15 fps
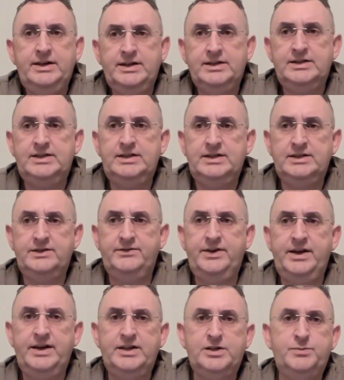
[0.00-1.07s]
is a
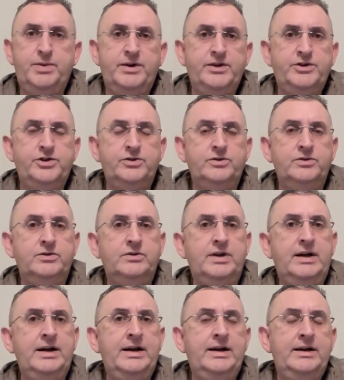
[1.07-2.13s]
very
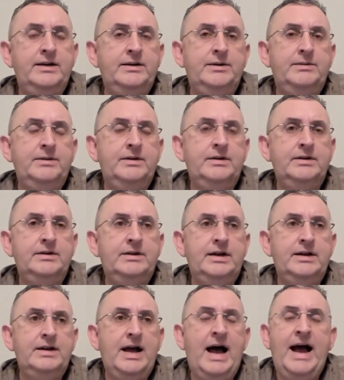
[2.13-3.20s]
spiritual
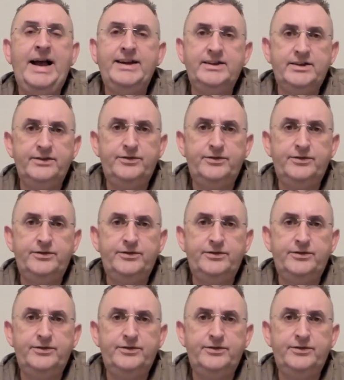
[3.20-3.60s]
act,